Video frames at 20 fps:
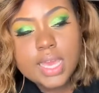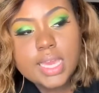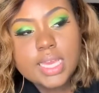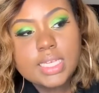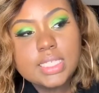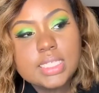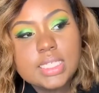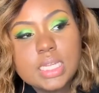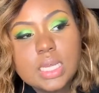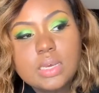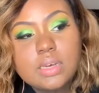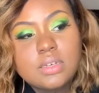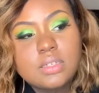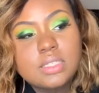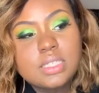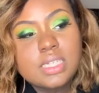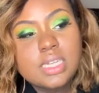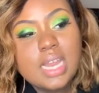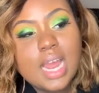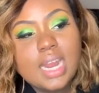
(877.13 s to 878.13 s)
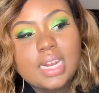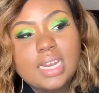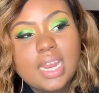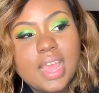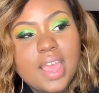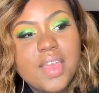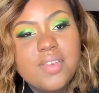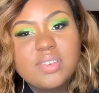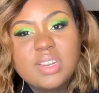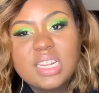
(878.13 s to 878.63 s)
And so Dr.
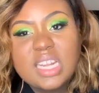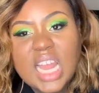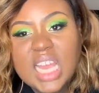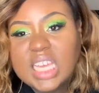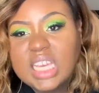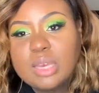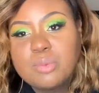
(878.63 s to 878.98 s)
Hamlin like,